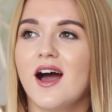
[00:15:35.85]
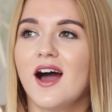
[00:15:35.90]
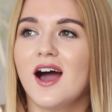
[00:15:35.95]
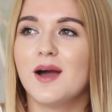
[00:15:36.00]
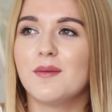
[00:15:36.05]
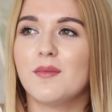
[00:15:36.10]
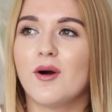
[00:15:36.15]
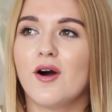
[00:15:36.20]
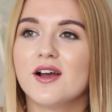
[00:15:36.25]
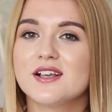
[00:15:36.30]

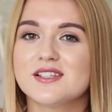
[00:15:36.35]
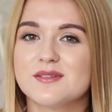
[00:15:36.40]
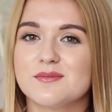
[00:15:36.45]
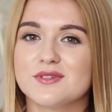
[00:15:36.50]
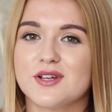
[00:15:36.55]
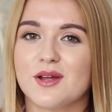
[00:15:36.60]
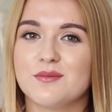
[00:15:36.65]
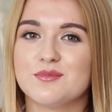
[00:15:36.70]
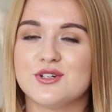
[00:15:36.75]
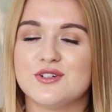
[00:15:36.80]
I
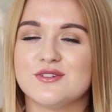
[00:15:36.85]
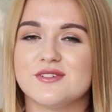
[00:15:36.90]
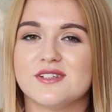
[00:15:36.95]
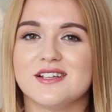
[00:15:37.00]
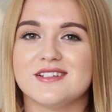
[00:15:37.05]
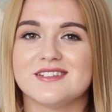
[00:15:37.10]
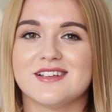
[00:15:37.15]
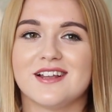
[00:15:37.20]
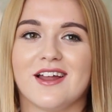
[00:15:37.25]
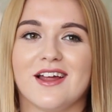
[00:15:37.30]
sometimes use
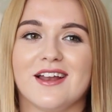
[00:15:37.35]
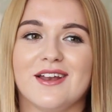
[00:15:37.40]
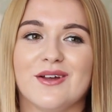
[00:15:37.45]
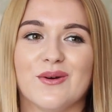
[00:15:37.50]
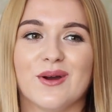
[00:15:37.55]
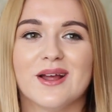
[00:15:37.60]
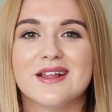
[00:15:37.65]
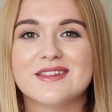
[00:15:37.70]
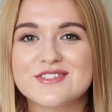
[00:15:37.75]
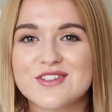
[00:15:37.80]
these in like
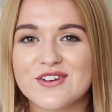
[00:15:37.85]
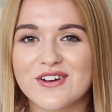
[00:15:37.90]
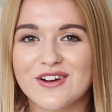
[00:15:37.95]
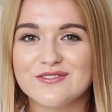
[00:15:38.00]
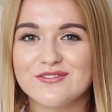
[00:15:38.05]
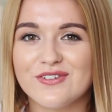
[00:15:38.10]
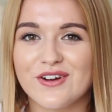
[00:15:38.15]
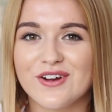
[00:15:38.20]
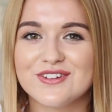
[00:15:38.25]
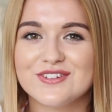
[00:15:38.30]
little
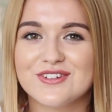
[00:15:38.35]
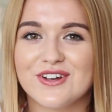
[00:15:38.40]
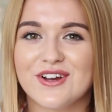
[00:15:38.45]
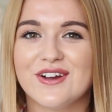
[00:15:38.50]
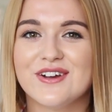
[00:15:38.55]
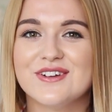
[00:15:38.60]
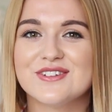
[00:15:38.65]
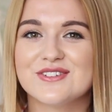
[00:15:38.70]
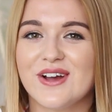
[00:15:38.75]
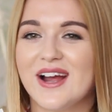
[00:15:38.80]
Instagram
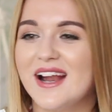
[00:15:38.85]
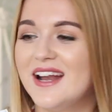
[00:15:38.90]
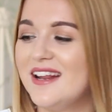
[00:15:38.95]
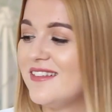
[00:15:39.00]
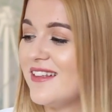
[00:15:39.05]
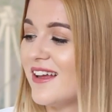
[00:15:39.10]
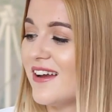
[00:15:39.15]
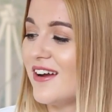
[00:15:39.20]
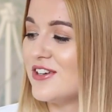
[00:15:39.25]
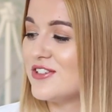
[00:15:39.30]
photos or anything.